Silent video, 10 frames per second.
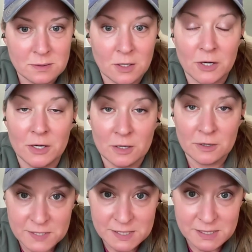our
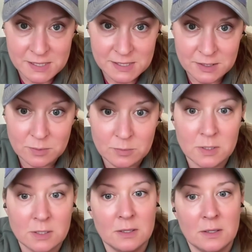nervous system,
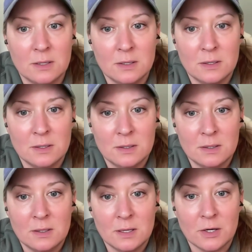
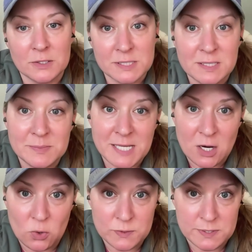and our sleep
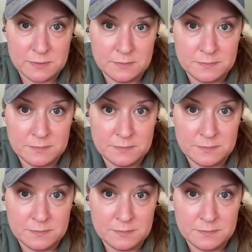cycles.